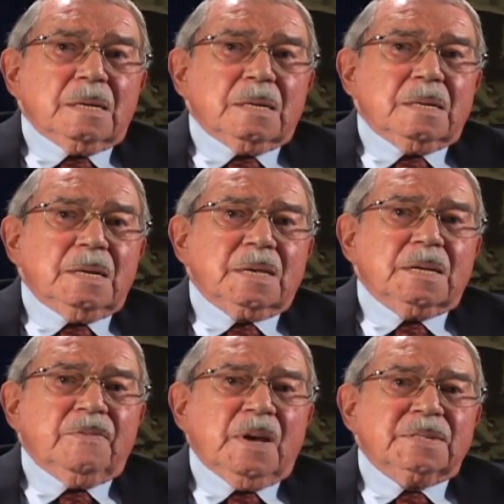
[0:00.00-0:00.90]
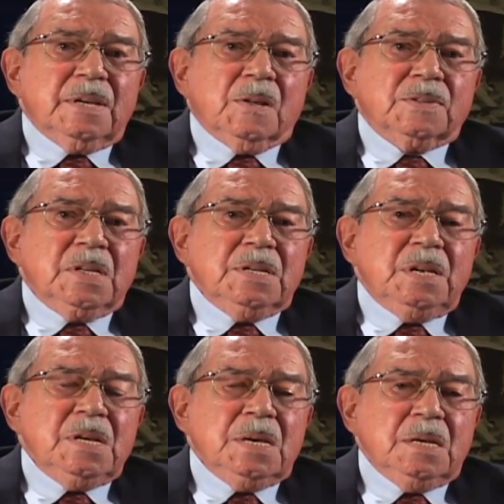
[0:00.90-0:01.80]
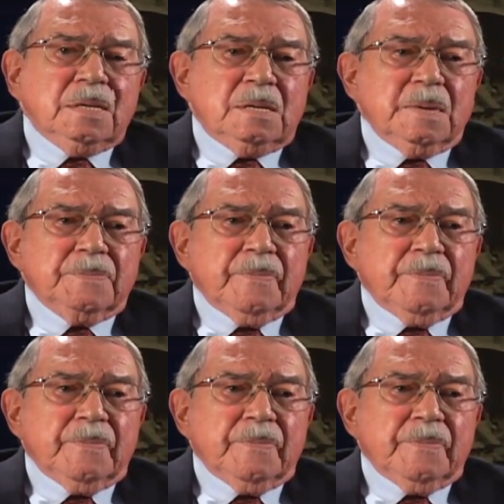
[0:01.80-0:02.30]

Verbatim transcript: six of us LCTs.